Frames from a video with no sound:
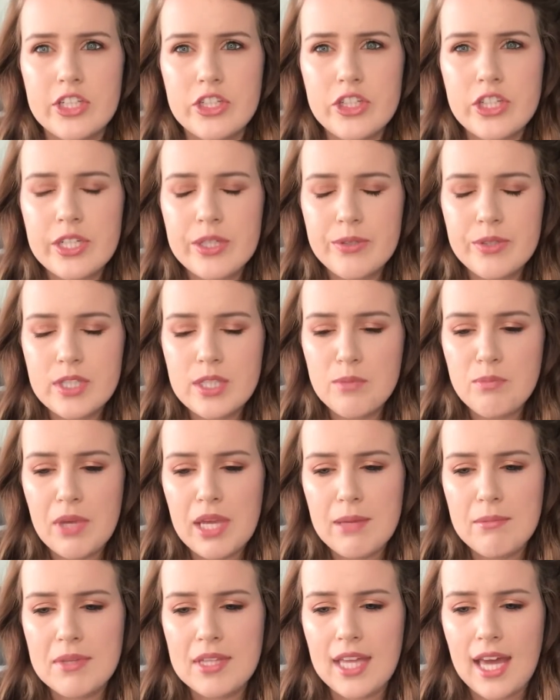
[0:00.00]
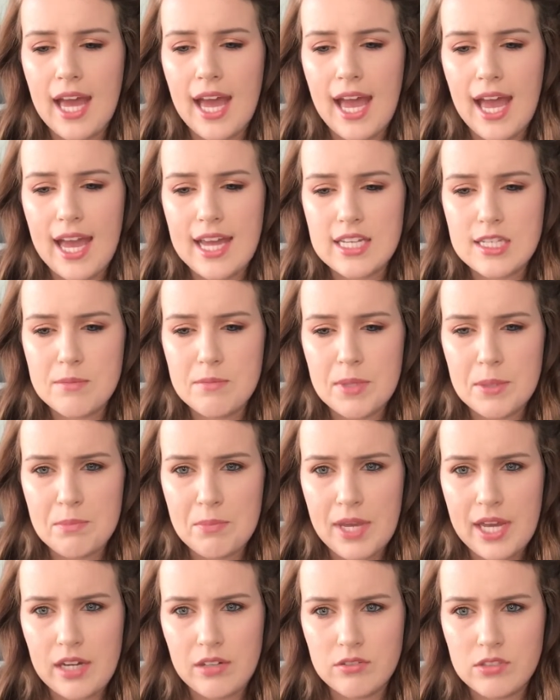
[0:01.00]
She was a baby that had to be
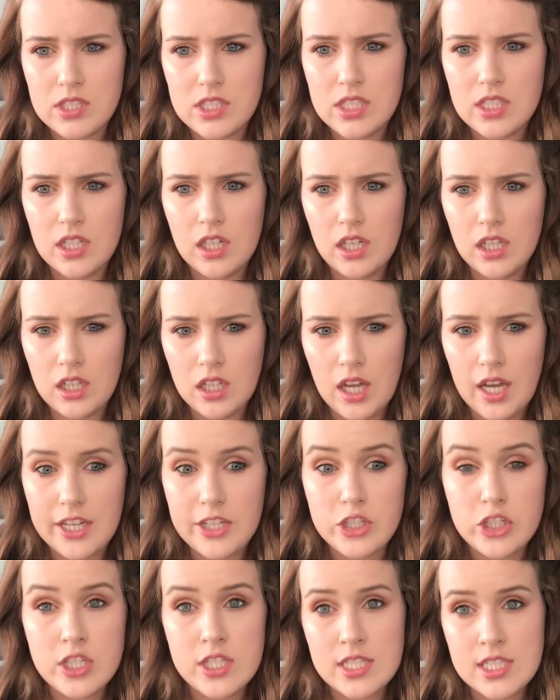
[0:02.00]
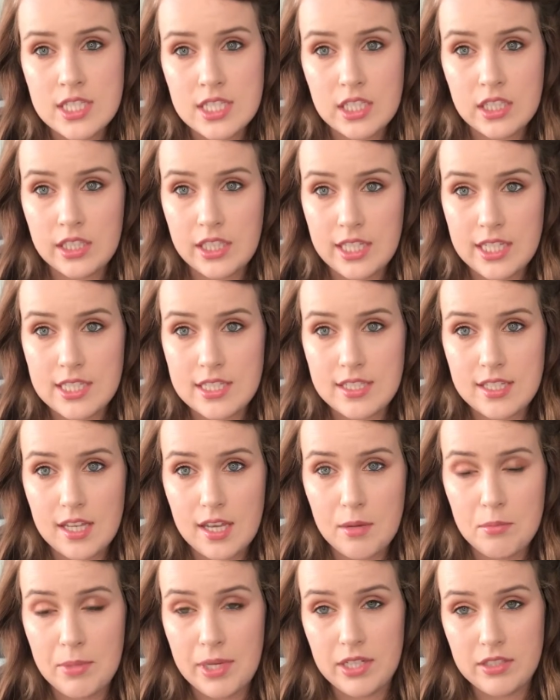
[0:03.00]
bounced a lot, and she still is
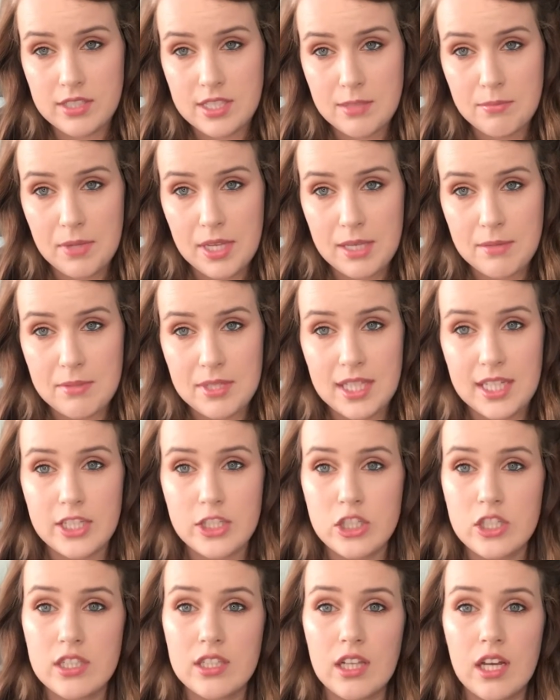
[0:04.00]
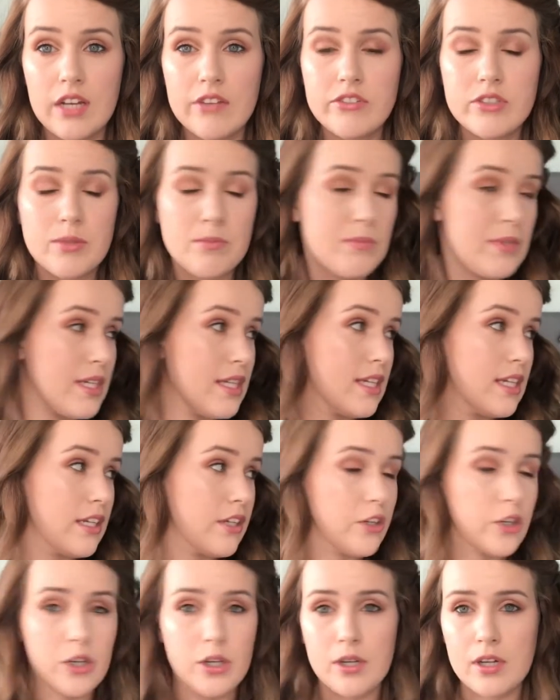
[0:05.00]
a bouncy baby. Like, she loves to be in
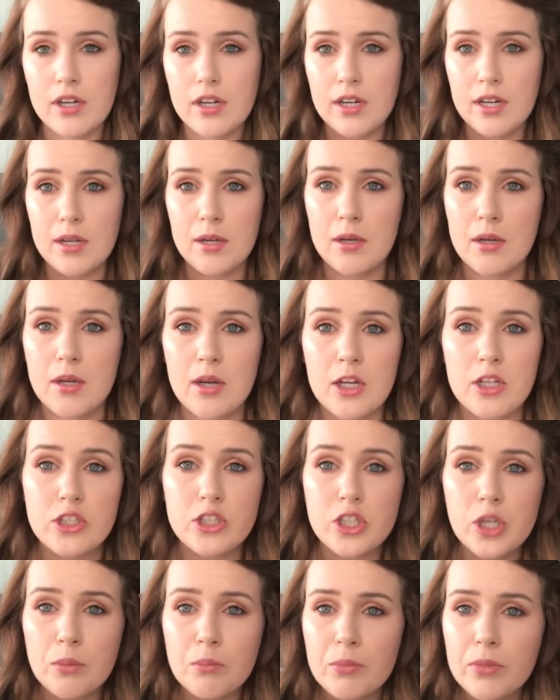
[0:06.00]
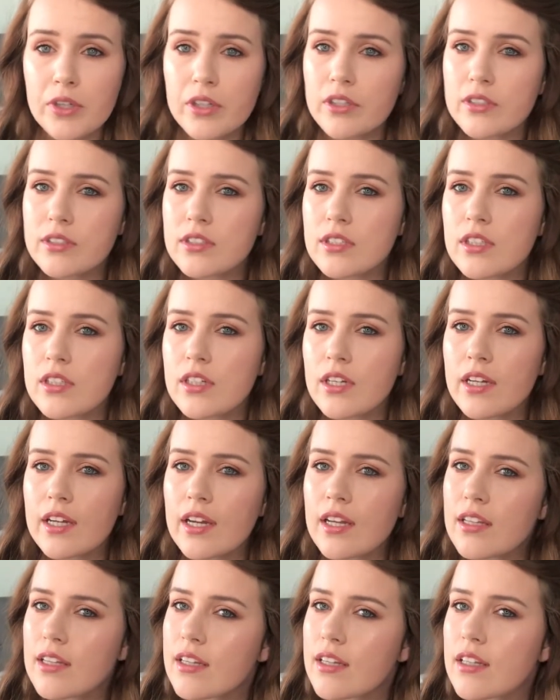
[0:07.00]
her jumper. I
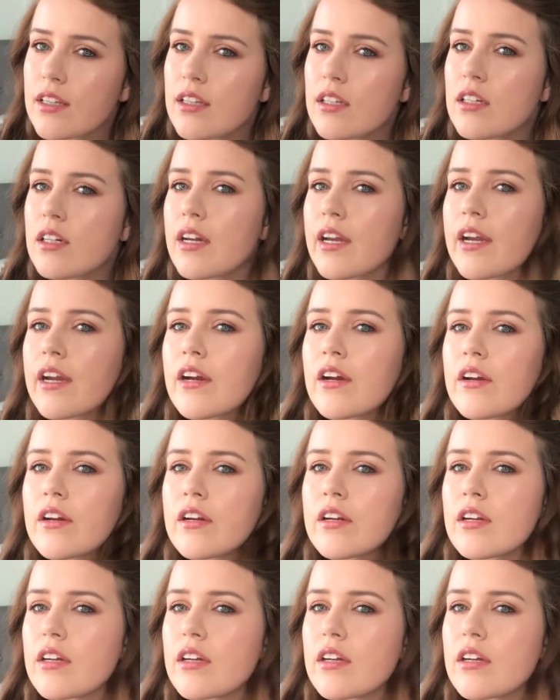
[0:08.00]
got like a little hair.